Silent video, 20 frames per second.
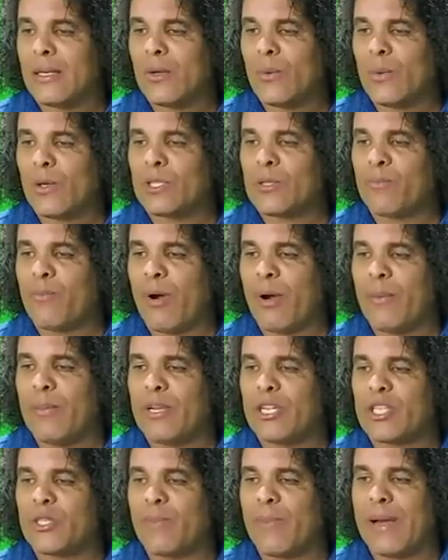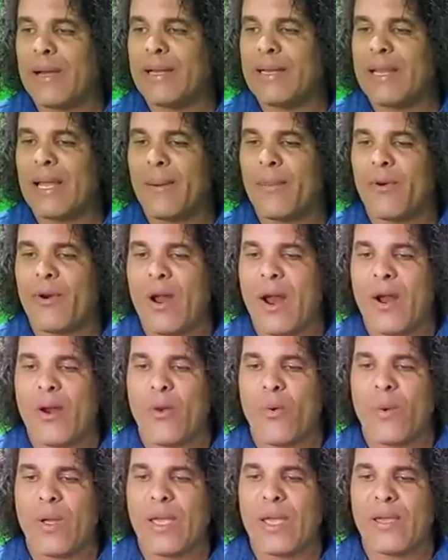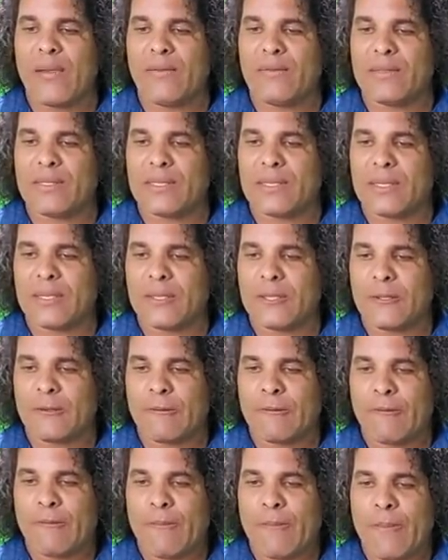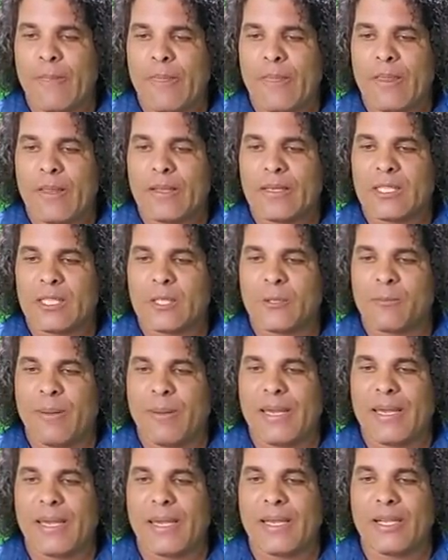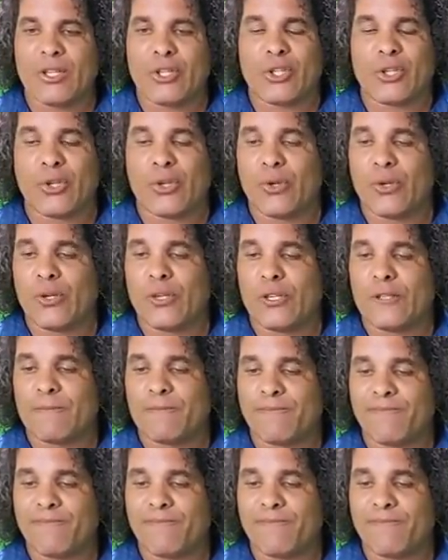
was published by Demerara Waves speaking to